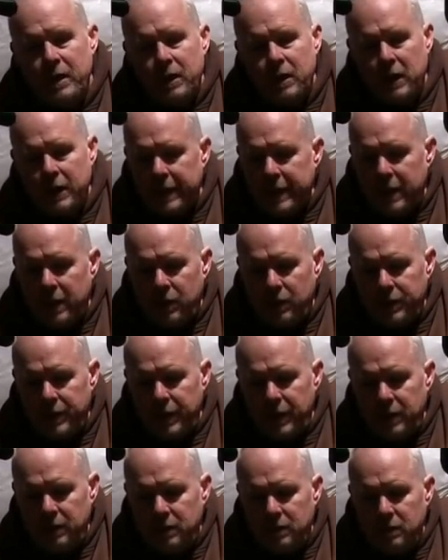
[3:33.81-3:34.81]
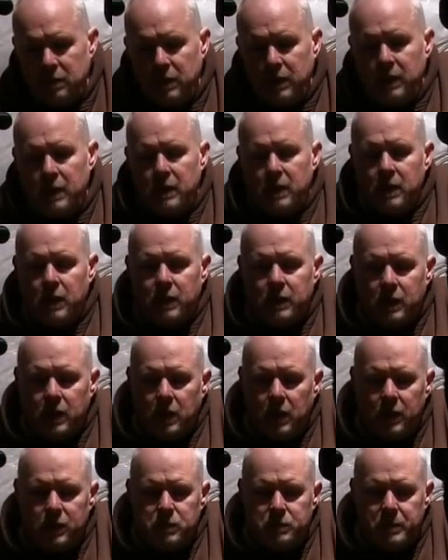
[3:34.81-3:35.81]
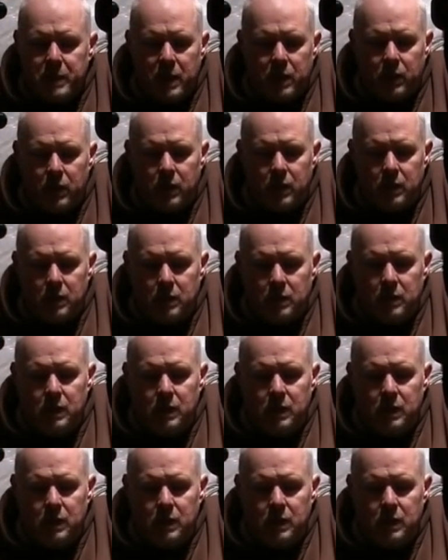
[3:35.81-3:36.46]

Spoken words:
Got that all done. Got the clutch mounted.